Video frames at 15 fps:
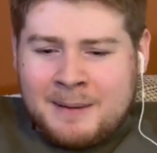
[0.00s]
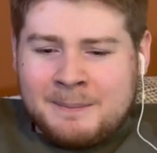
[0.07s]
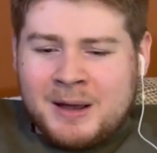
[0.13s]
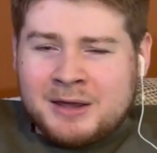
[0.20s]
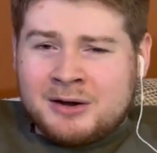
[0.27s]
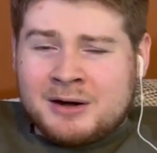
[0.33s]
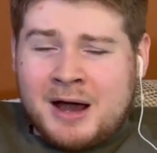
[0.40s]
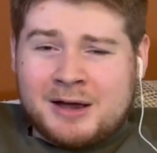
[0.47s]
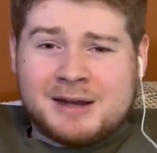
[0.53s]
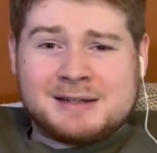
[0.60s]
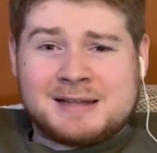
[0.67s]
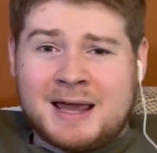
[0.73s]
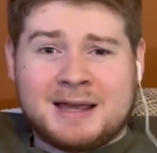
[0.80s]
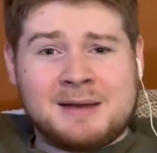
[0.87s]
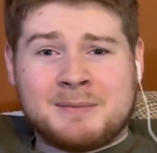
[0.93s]
But you're not going
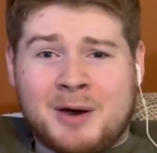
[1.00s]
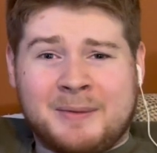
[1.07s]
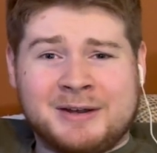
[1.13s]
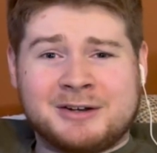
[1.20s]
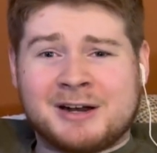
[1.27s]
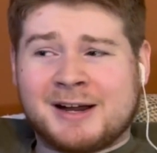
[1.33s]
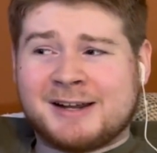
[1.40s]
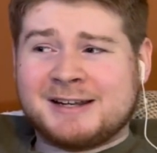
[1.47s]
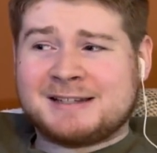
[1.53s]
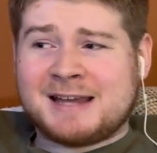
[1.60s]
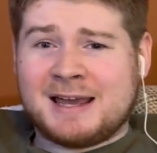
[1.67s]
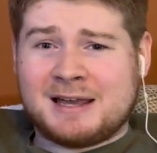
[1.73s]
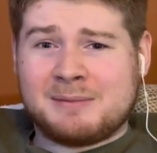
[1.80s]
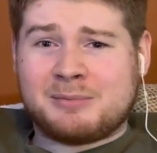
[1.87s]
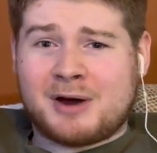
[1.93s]
to take a moment, you're not going to
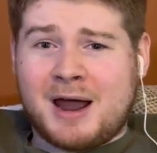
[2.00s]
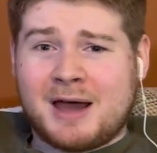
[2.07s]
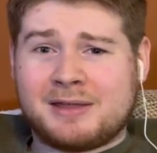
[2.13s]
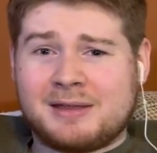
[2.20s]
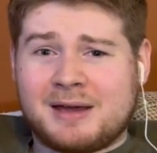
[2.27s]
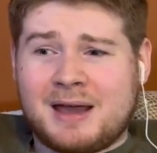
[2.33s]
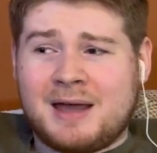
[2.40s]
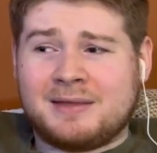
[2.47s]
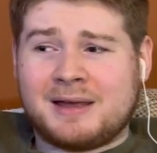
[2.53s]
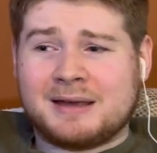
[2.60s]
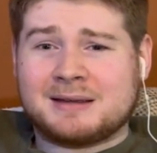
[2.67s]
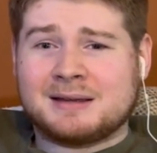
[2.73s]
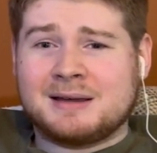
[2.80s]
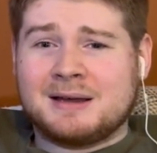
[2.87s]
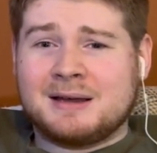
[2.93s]
take a breath and like